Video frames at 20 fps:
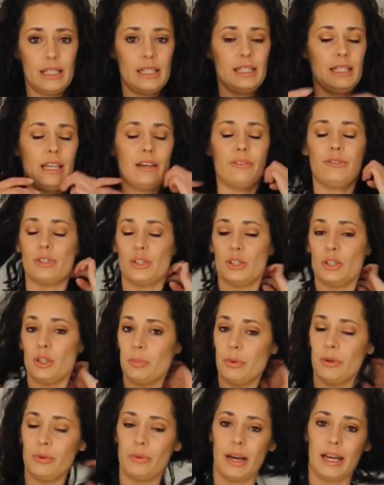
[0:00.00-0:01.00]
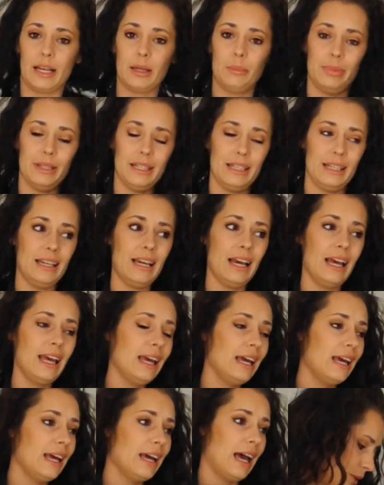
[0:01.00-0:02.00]
this year for Super Rugby
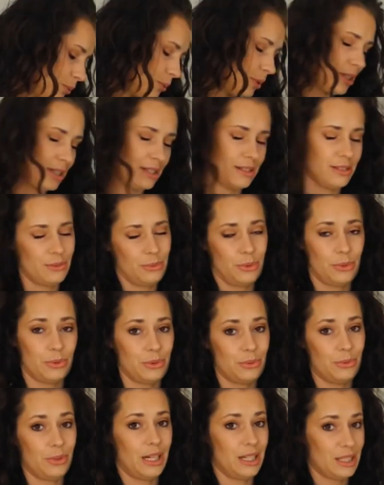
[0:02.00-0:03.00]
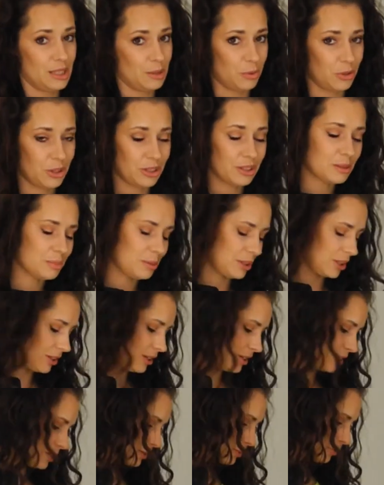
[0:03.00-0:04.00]
was we were really spoiled
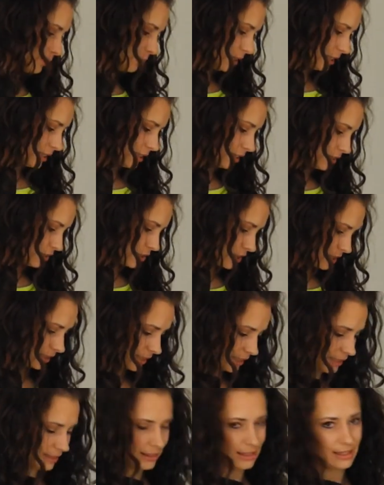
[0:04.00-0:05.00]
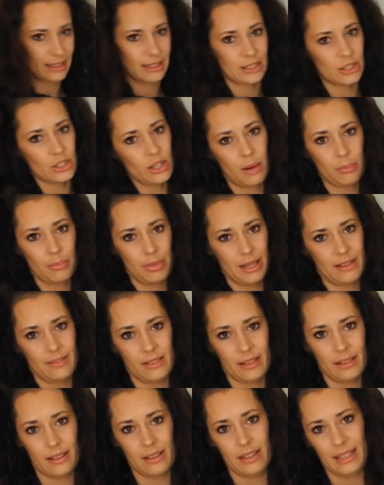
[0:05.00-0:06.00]
because we didn't just get the top
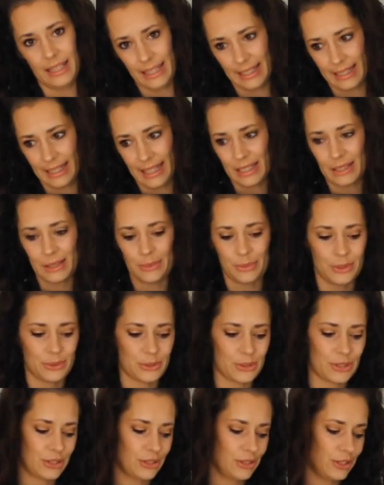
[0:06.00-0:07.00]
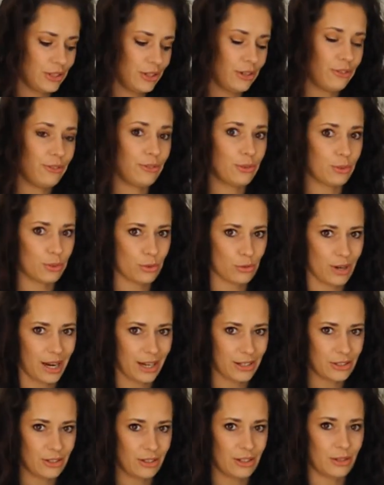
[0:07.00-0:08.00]
and the leggings, we also got a full
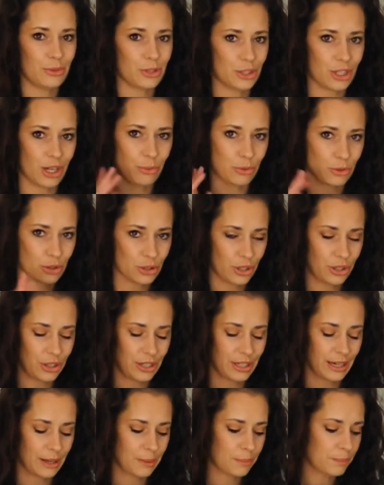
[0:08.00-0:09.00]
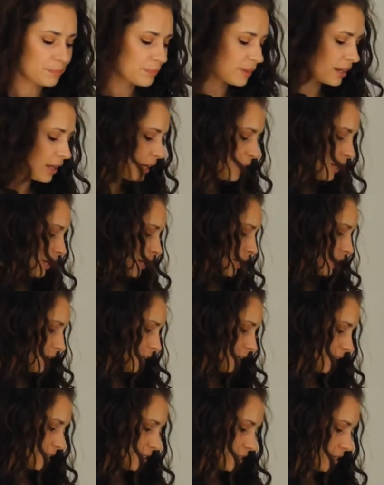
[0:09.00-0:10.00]
tracksuit, which I will show you now.
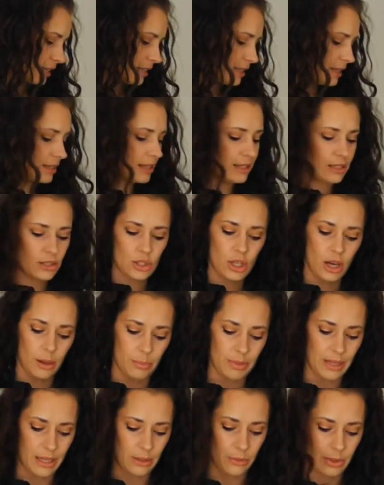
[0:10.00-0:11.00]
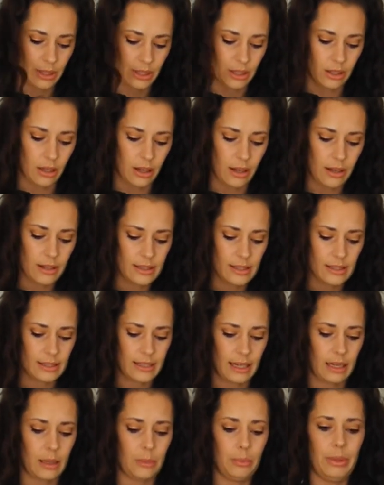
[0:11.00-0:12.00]
Okay, so this is the top that we got.
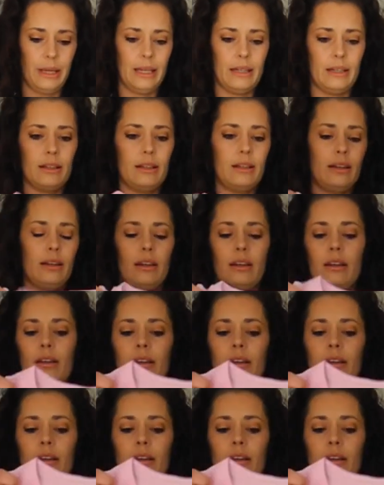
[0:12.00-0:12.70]
It's like a pink,